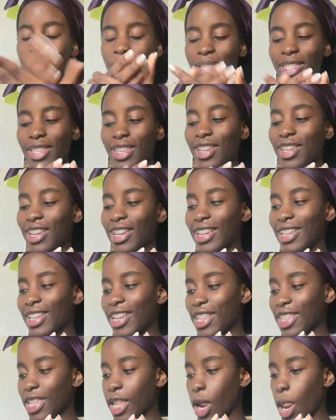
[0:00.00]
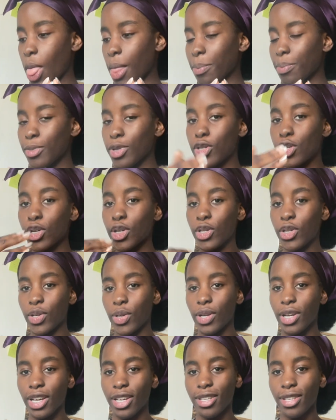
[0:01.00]
make the to-do
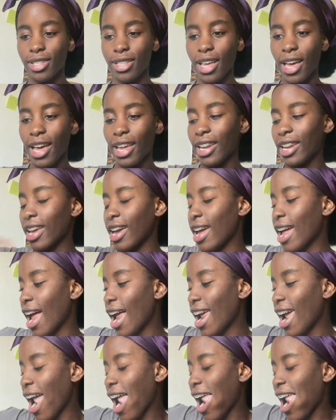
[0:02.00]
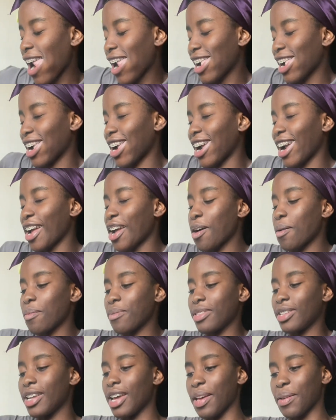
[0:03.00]
list and get on with
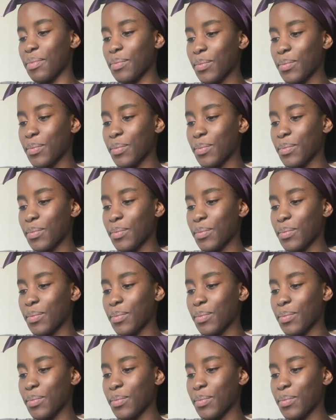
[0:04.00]
the day.